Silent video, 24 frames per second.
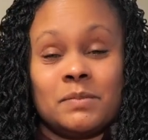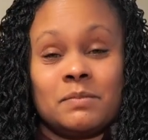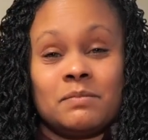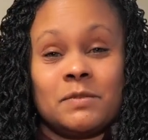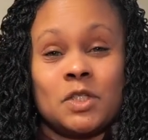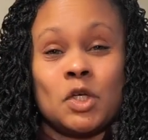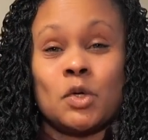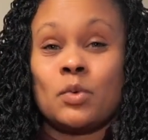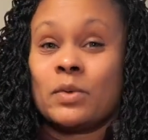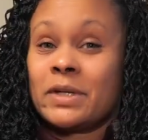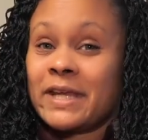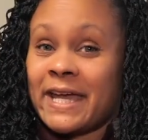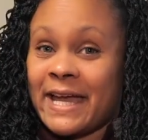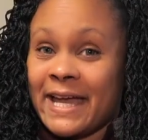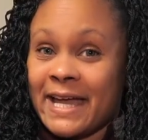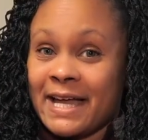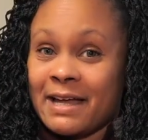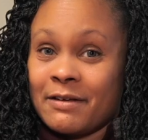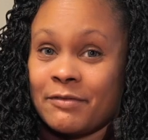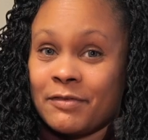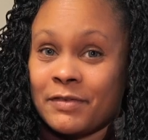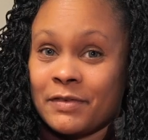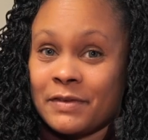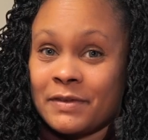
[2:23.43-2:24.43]
two and a
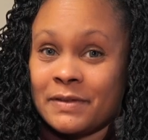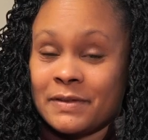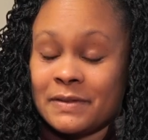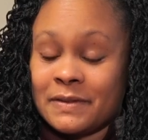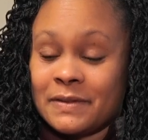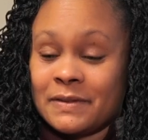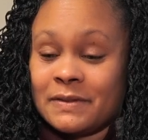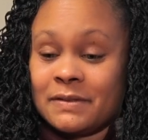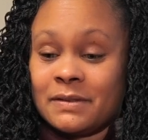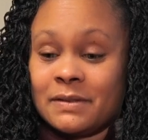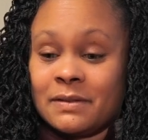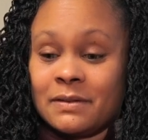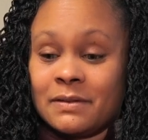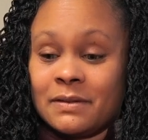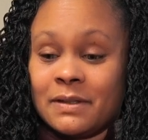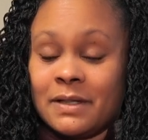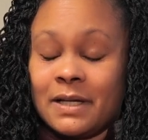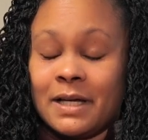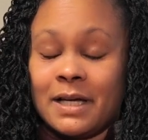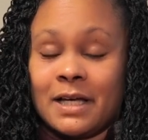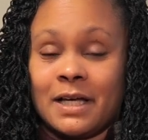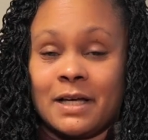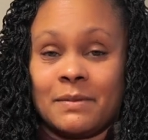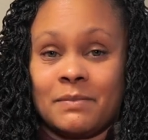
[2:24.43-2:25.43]
half
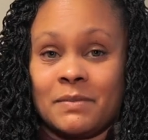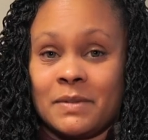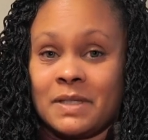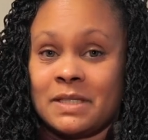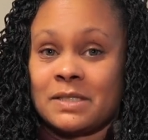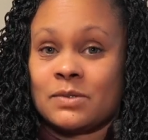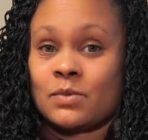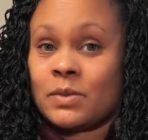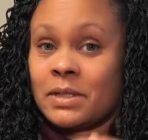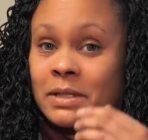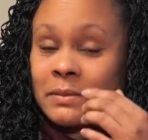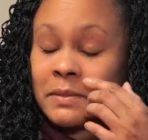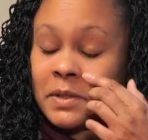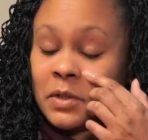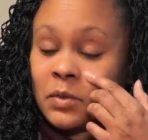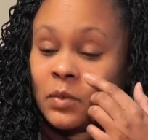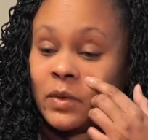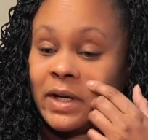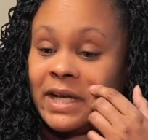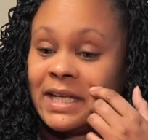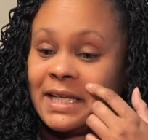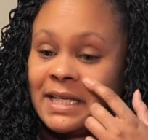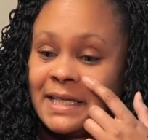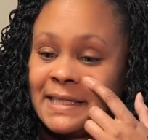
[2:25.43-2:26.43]
um, is what I'm gonna
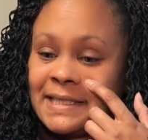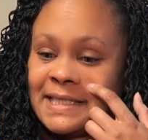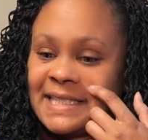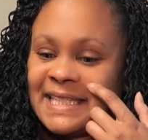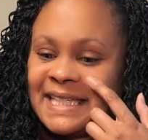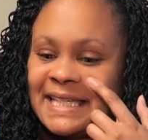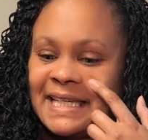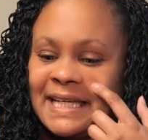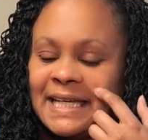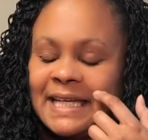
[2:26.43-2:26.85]
rate it.